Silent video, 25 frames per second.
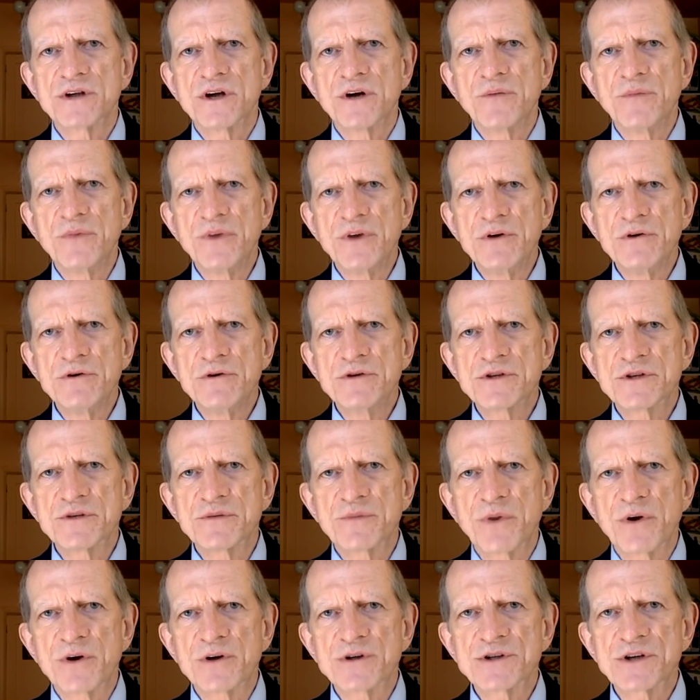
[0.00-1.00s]
abuse
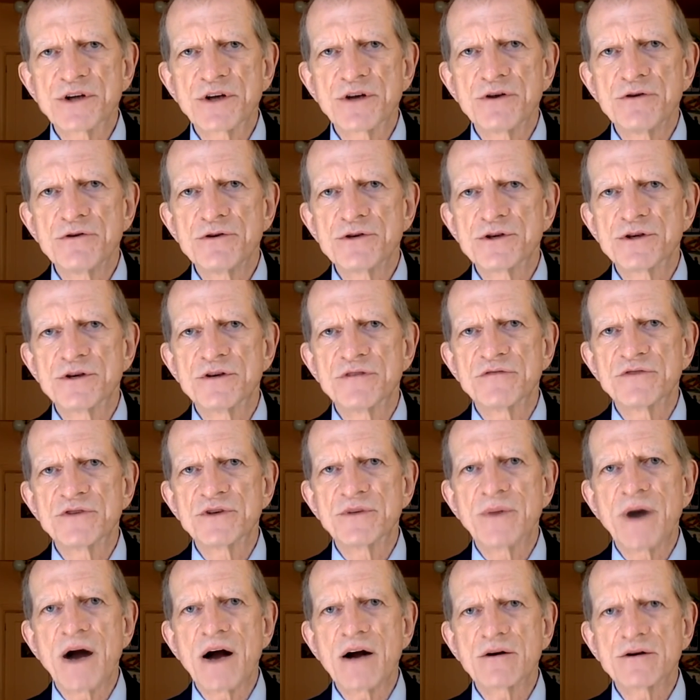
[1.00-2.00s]
and persecution of
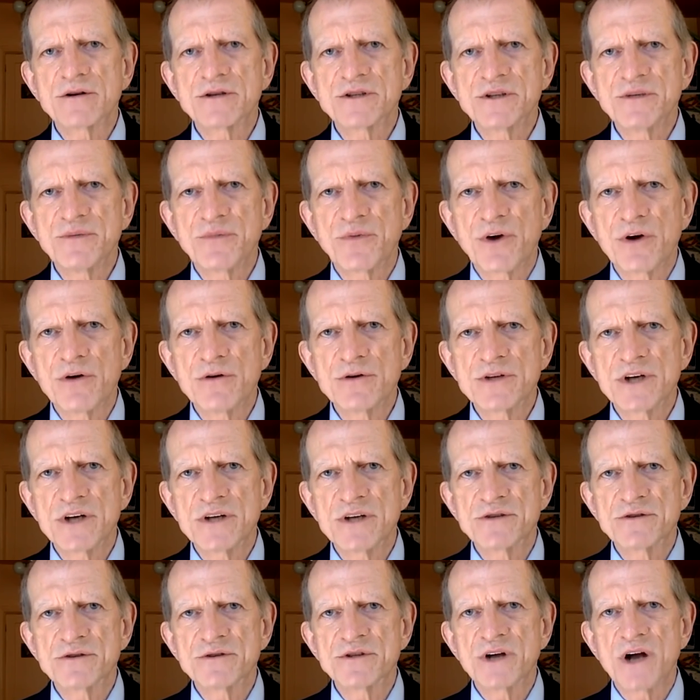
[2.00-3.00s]
democracy
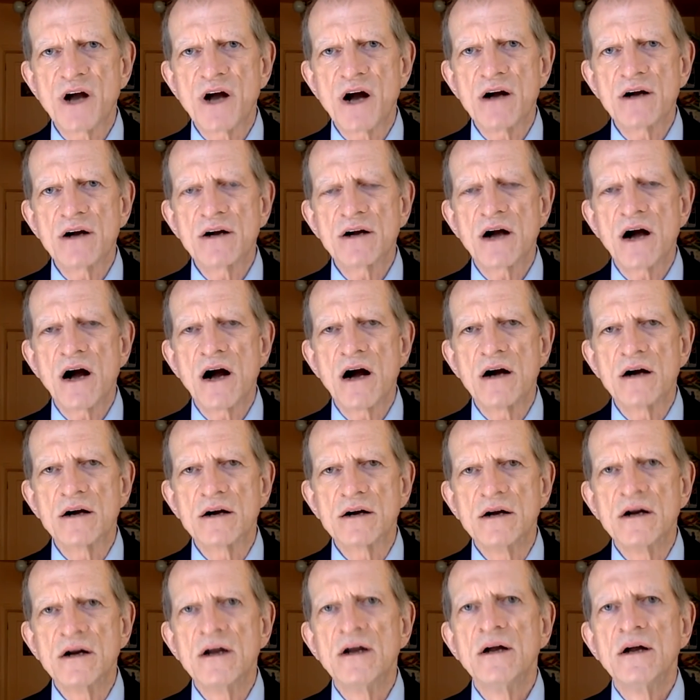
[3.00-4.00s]
protesters in Hong
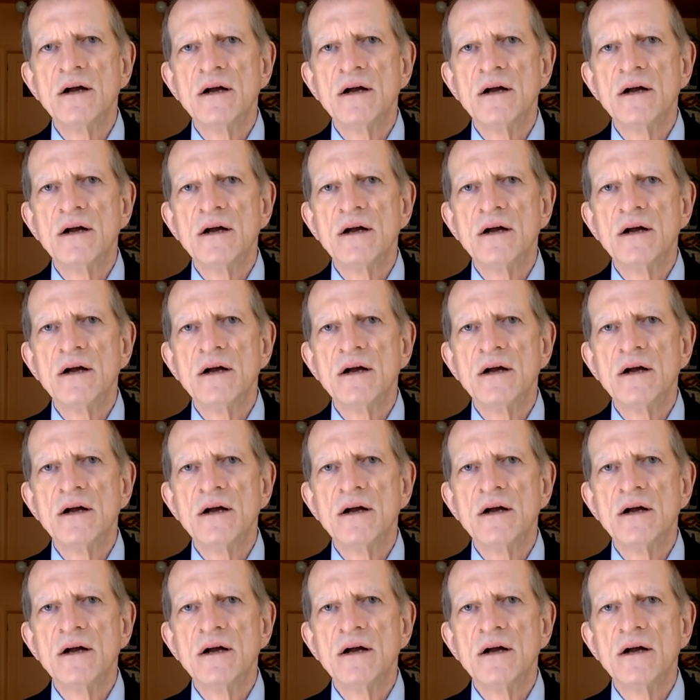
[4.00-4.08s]
Kong.